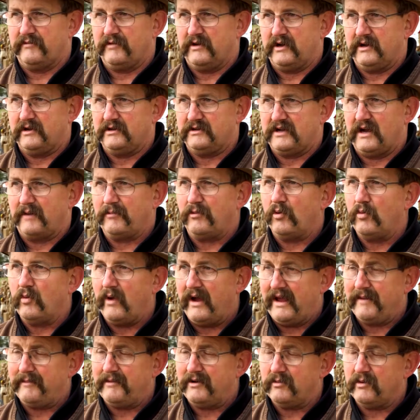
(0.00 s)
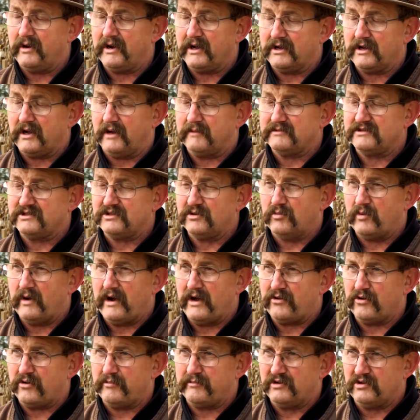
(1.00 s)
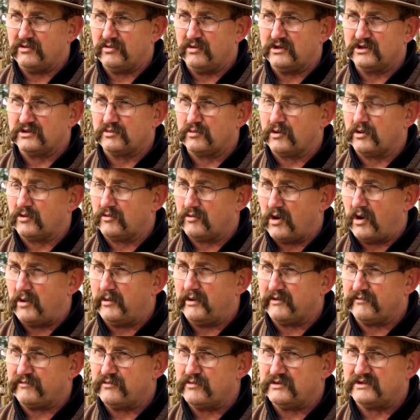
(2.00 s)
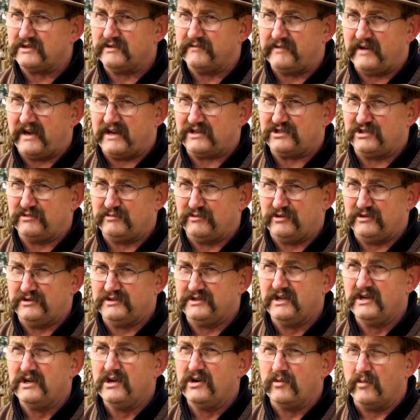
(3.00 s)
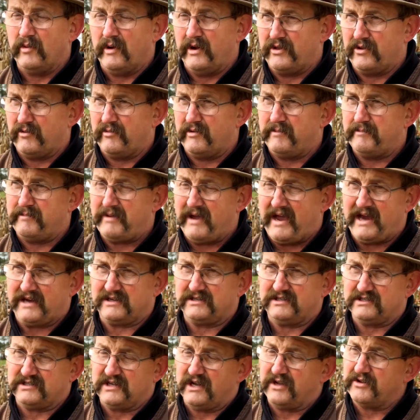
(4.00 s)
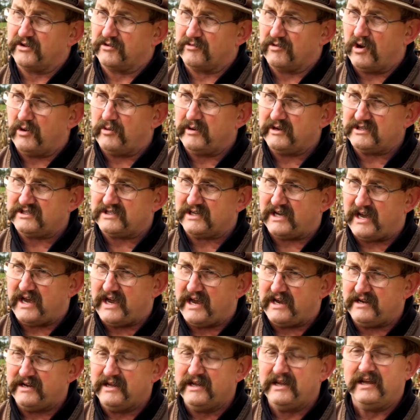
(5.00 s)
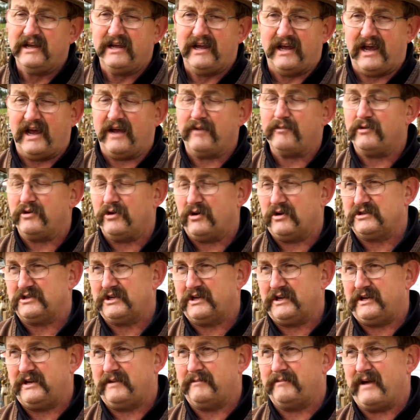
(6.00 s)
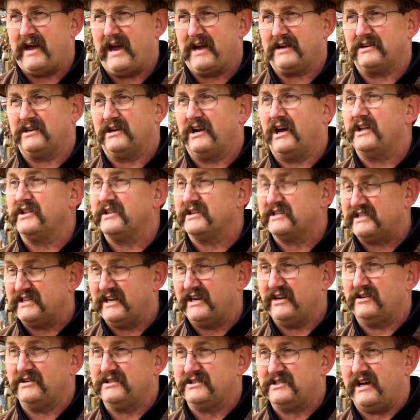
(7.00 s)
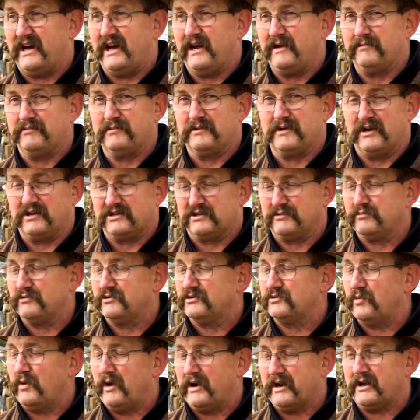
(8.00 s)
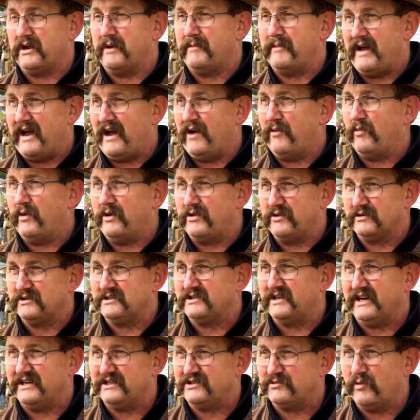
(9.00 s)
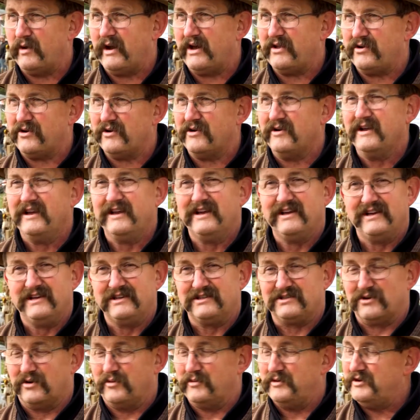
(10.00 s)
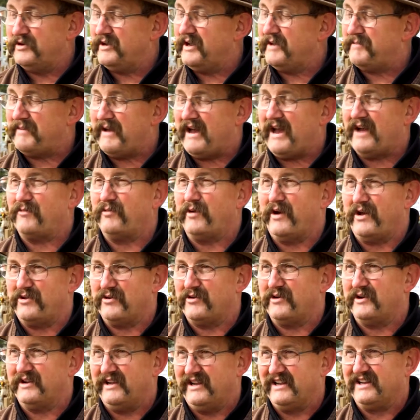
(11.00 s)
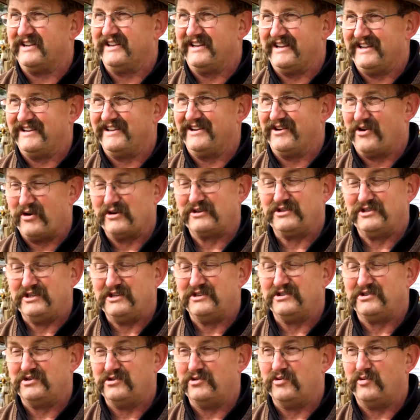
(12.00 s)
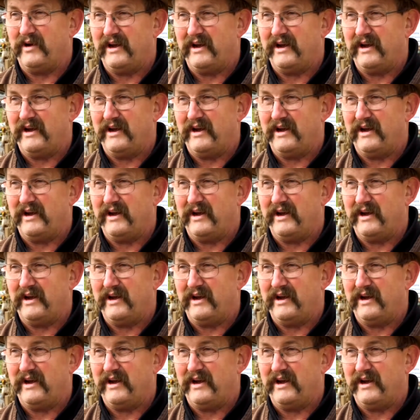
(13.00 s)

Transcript: of a double whammy when it comes to weather because we're growing fruits and vegetables. Weather impacts us on the growing side, and we also get impacted on the sales side. Customers want to come out when there's nice weather, so when you get bad weather, it hurts you in two